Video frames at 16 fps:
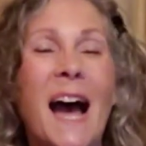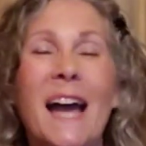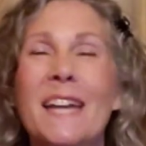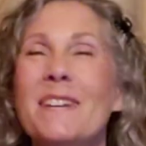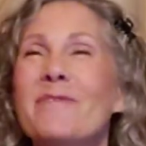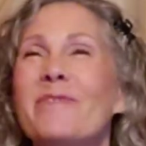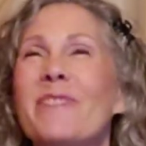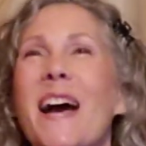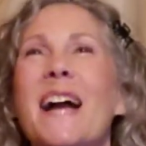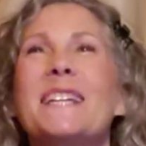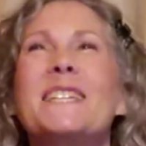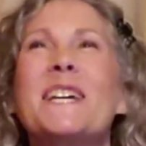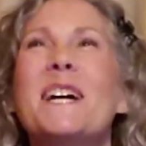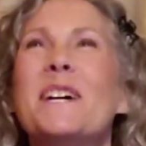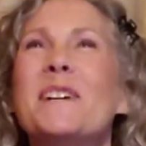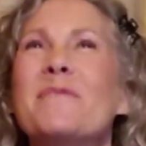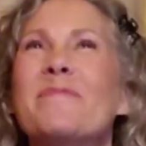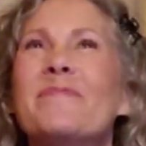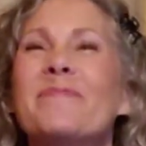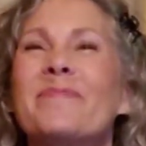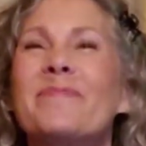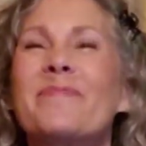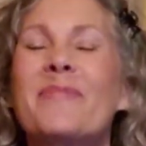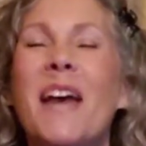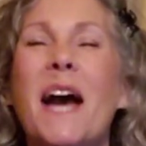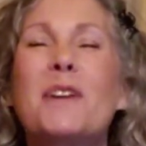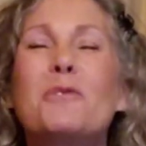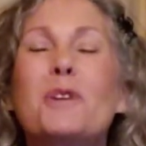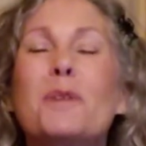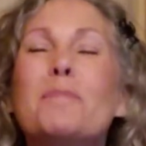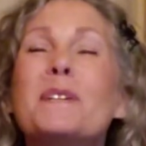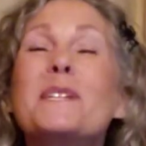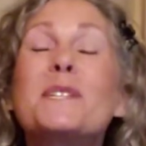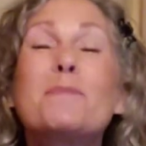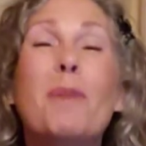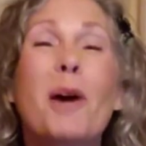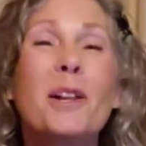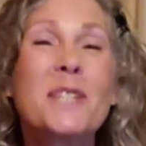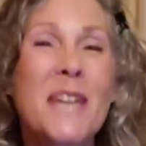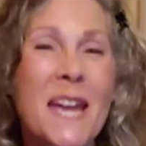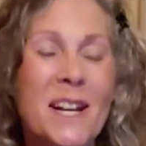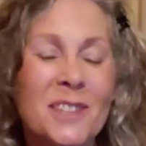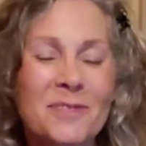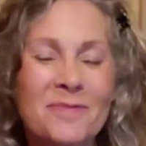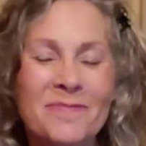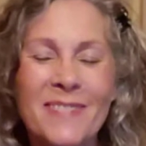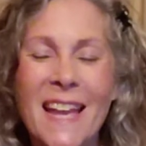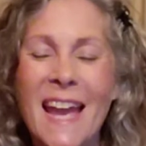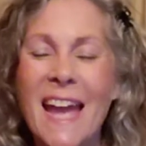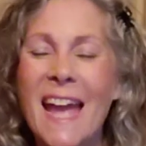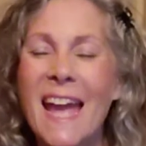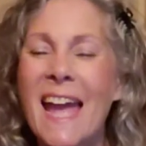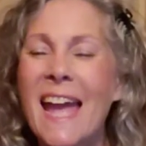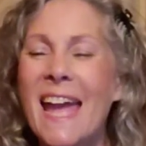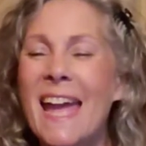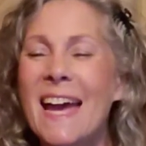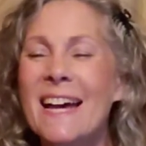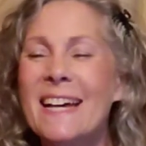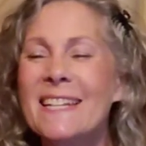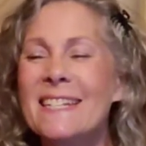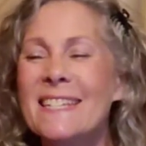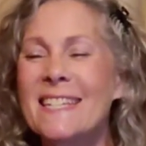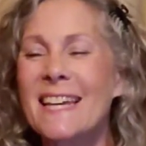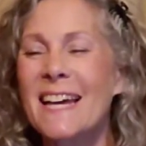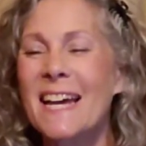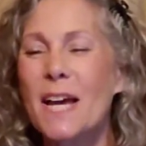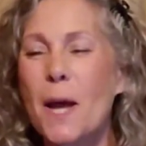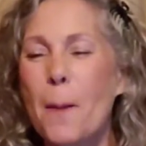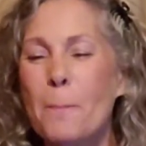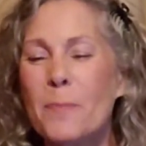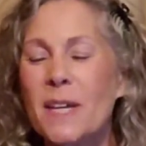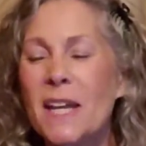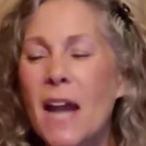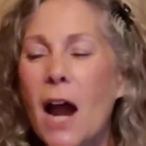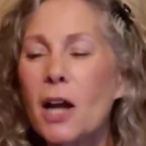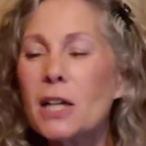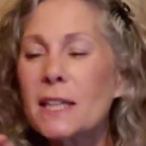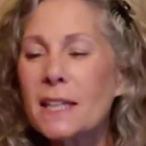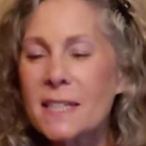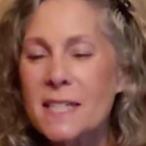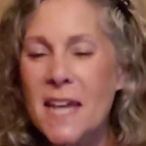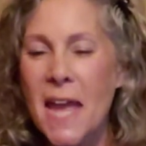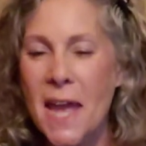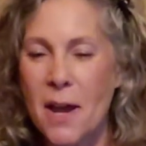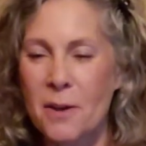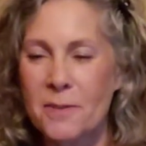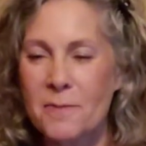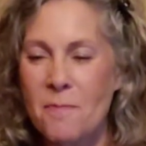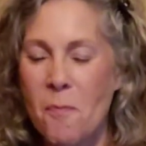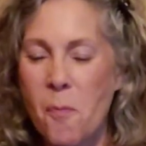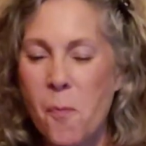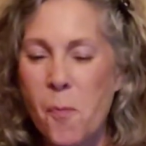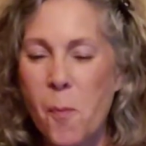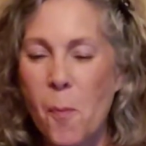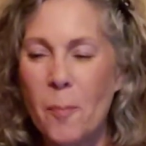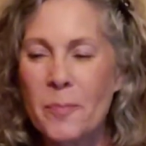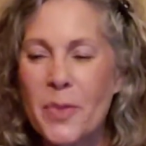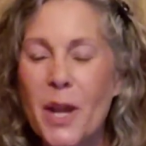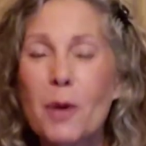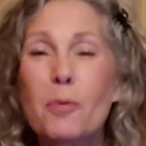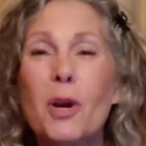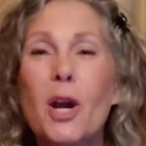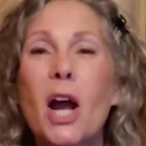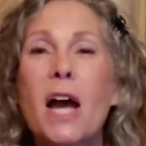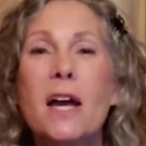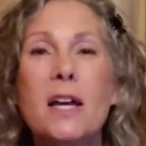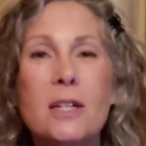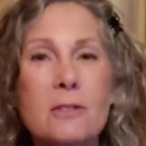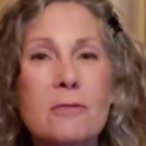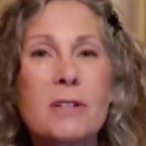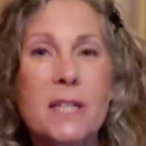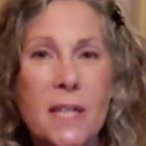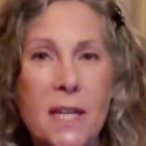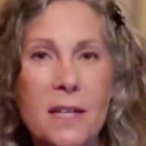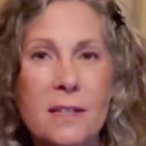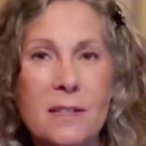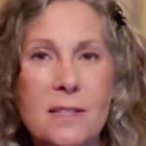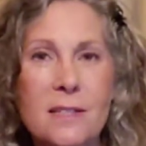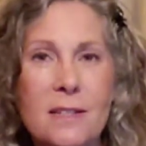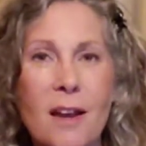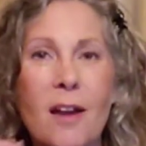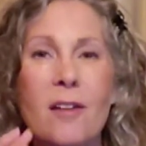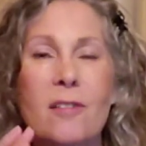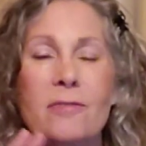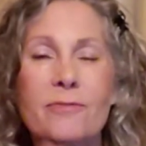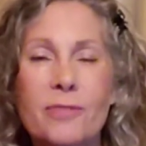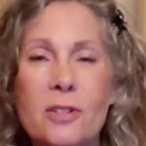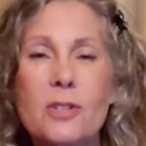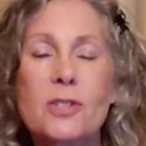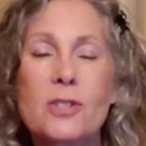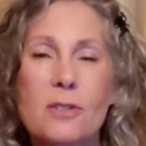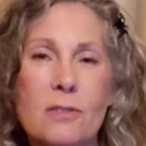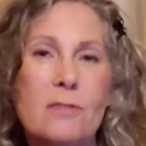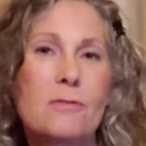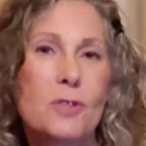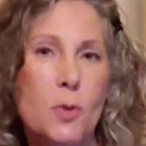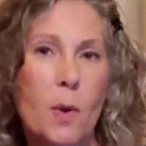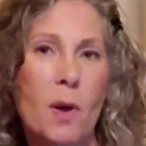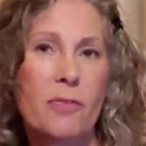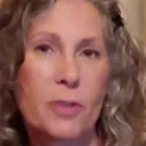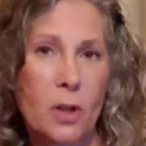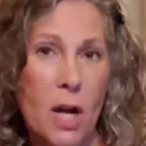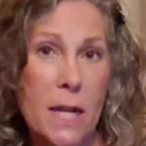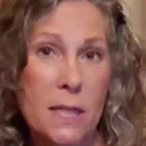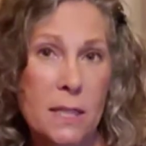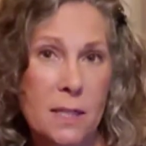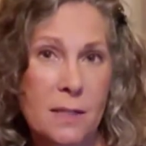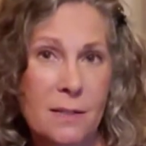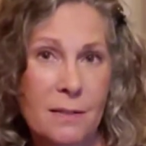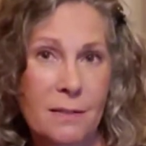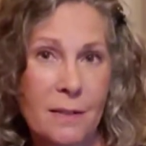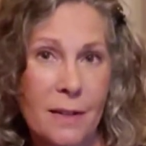In fact, I grew up in a small town, and in our little town, there were 100 kids, 1st through 12th grades.